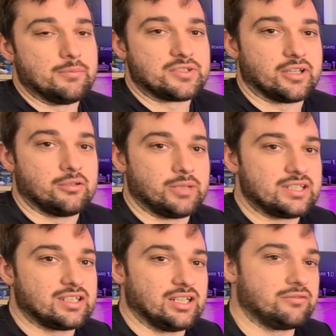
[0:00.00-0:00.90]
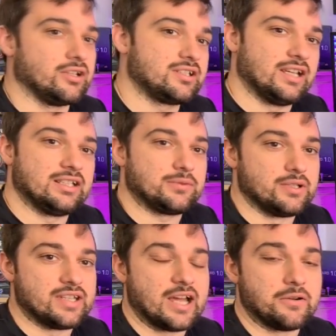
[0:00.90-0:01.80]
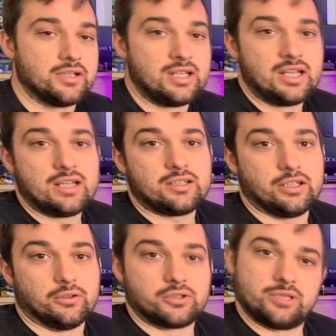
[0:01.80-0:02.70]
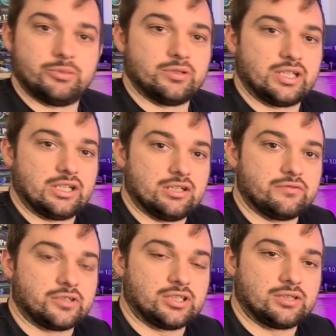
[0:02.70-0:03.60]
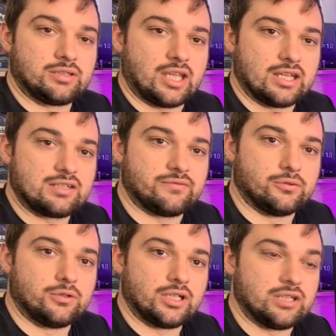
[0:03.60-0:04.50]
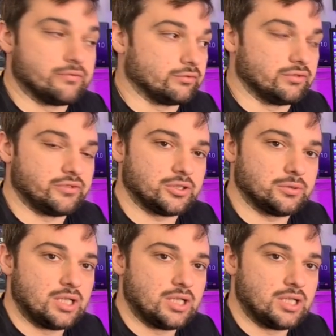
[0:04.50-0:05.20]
So basically I've got to tear this one down in order to build it in another case for another review.